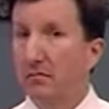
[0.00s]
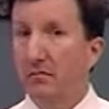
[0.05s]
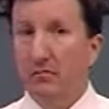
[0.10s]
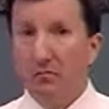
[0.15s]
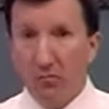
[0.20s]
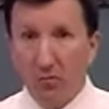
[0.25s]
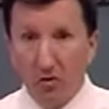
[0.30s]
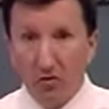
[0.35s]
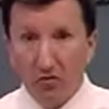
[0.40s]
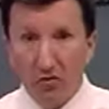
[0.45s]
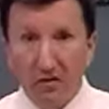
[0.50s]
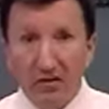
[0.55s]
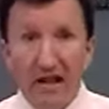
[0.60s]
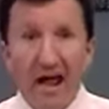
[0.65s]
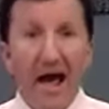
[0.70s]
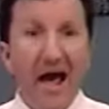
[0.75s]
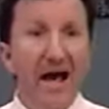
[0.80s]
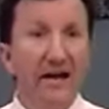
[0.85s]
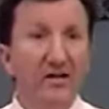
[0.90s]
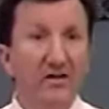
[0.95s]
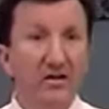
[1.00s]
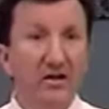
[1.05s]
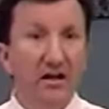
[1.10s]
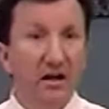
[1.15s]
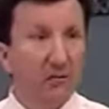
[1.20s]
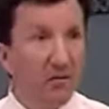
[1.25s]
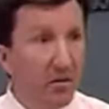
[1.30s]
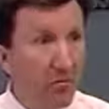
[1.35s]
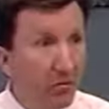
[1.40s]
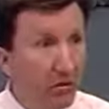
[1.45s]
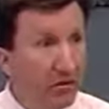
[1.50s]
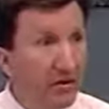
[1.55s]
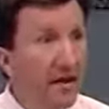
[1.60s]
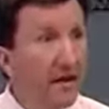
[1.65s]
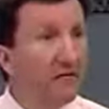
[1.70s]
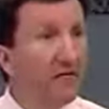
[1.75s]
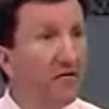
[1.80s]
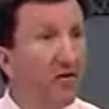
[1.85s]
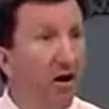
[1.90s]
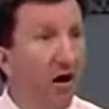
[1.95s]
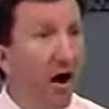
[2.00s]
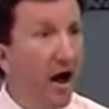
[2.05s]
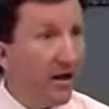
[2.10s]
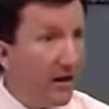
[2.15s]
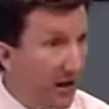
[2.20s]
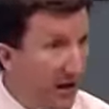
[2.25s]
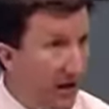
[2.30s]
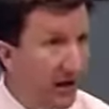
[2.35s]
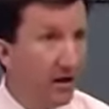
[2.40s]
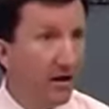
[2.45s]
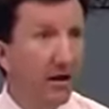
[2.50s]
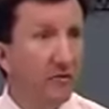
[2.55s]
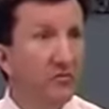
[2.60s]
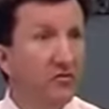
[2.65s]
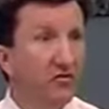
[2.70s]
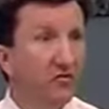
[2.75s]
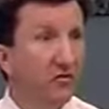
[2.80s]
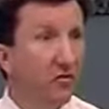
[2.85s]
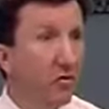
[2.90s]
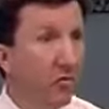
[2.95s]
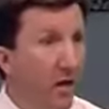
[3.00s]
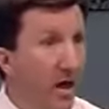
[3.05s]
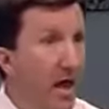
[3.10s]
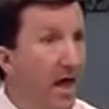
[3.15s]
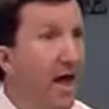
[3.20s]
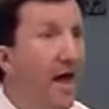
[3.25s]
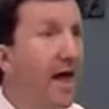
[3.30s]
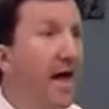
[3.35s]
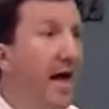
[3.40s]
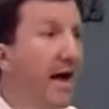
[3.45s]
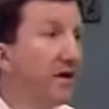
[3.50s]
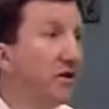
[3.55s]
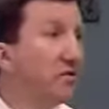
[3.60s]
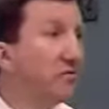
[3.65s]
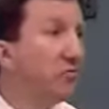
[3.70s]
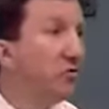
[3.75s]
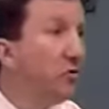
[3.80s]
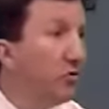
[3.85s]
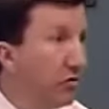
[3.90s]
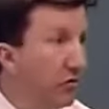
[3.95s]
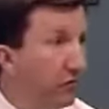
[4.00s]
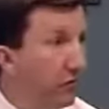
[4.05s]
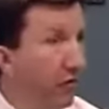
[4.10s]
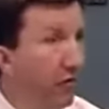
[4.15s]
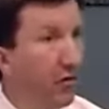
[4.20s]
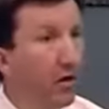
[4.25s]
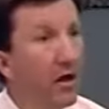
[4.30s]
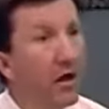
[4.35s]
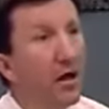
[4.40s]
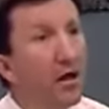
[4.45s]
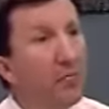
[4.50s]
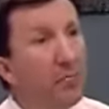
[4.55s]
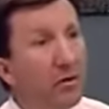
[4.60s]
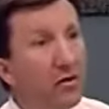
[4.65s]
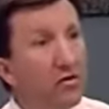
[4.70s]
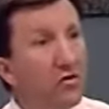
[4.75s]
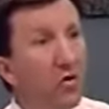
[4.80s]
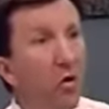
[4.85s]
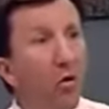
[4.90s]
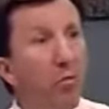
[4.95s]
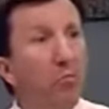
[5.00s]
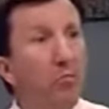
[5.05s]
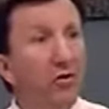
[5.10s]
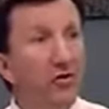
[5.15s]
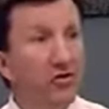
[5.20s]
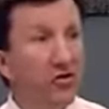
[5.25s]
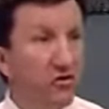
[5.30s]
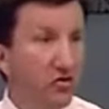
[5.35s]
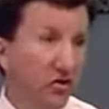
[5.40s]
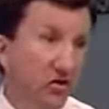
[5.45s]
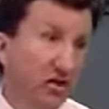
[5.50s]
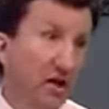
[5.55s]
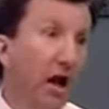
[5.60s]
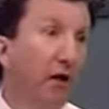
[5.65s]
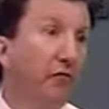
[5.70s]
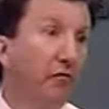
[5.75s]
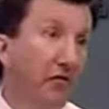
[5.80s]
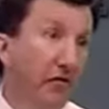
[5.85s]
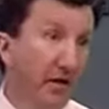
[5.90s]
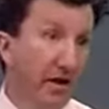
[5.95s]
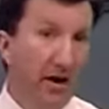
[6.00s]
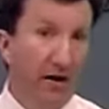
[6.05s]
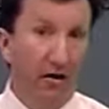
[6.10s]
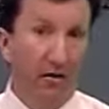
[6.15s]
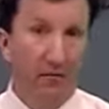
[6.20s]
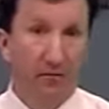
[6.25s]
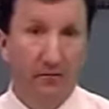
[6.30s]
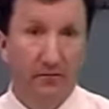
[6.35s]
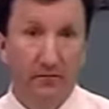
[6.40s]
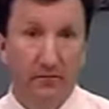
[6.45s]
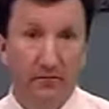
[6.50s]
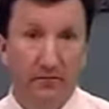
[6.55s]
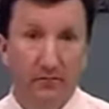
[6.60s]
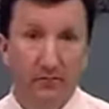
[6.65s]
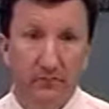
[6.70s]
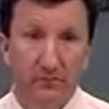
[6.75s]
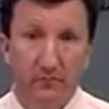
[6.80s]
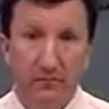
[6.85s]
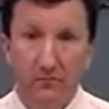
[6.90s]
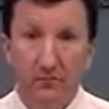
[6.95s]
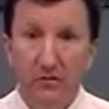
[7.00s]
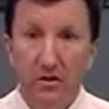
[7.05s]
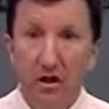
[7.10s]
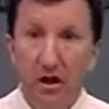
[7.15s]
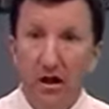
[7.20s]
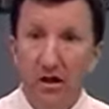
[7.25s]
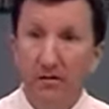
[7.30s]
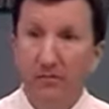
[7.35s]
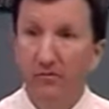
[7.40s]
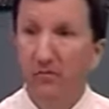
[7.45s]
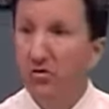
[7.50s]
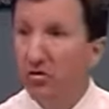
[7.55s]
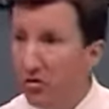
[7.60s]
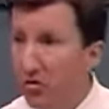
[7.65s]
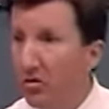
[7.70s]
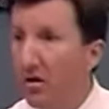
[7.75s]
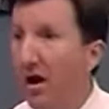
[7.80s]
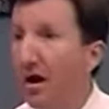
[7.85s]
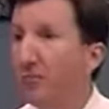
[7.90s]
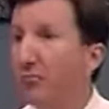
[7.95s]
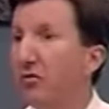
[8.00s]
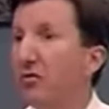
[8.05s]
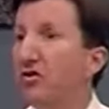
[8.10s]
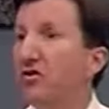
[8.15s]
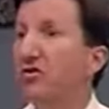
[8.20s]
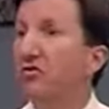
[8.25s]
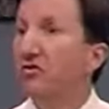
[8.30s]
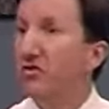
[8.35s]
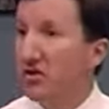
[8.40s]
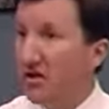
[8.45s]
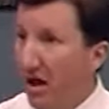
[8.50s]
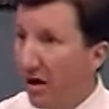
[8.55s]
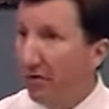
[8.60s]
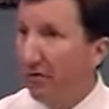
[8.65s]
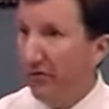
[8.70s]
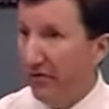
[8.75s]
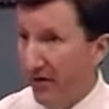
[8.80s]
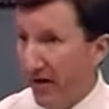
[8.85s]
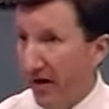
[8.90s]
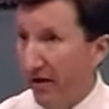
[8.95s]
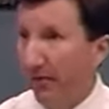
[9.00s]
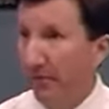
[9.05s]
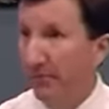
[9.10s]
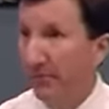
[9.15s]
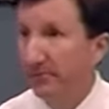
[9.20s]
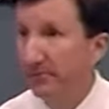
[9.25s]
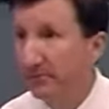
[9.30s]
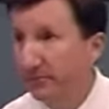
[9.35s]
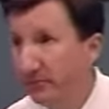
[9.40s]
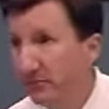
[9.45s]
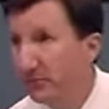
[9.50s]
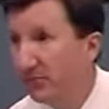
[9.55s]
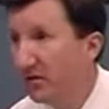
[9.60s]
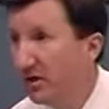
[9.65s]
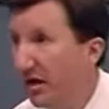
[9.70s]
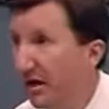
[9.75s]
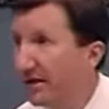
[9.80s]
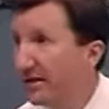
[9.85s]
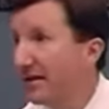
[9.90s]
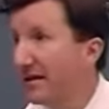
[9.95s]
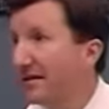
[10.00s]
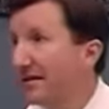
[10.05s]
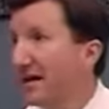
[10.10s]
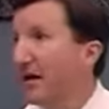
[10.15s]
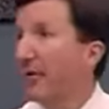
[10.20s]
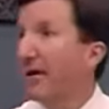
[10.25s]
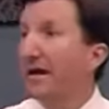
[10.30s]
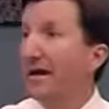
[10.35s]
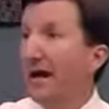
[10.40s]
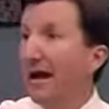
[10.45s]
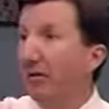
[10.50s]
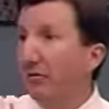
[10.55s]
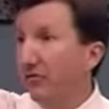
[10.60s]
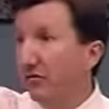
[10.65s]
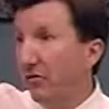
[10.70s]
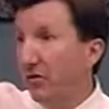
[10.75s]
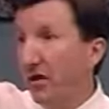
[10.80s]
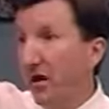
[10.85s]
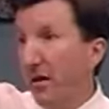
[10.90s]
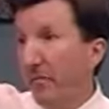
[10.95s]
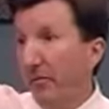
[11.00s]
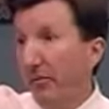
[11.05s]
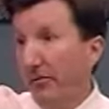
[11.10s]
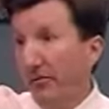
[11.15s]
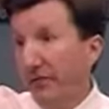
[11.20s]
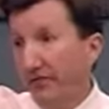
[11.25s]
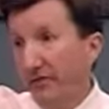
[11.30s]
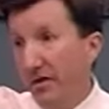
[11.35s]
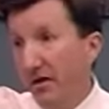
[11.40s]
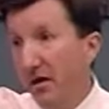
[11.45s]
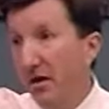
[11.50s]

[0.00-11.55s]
We're relaxed and we believe God and He comes through, and it's beautiful. But don't put yourself there, okay? Do not put yourself there. That's how I counsel couples.